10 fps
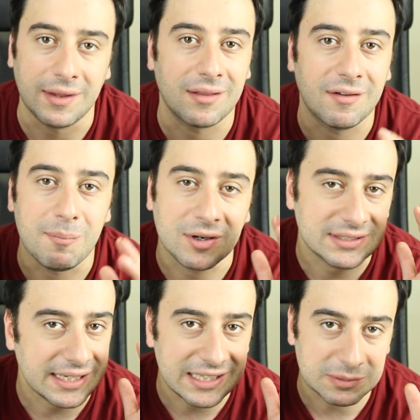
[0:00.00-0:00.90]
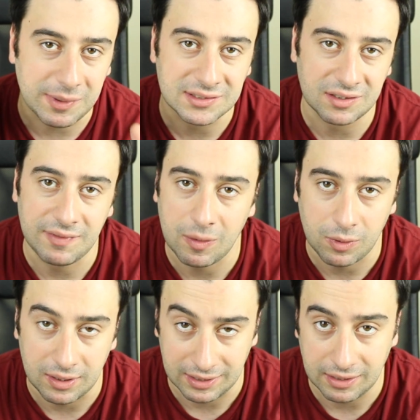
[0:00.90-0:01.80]
They're the Mercedes-Benz of
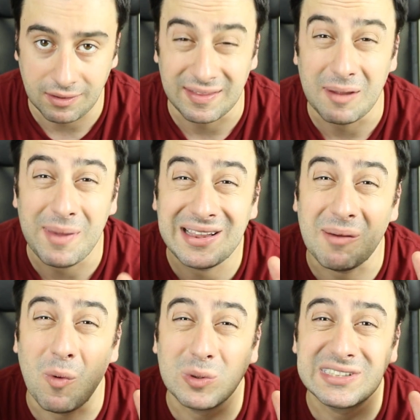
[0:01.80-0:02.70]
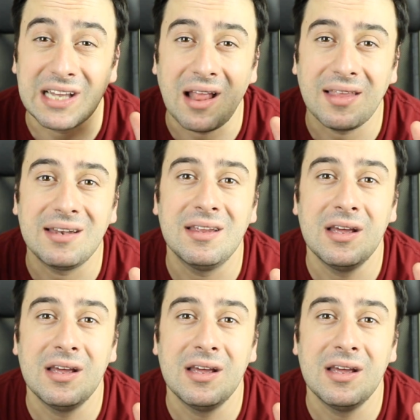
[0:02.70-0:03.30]
networking gear, and they make the most solid,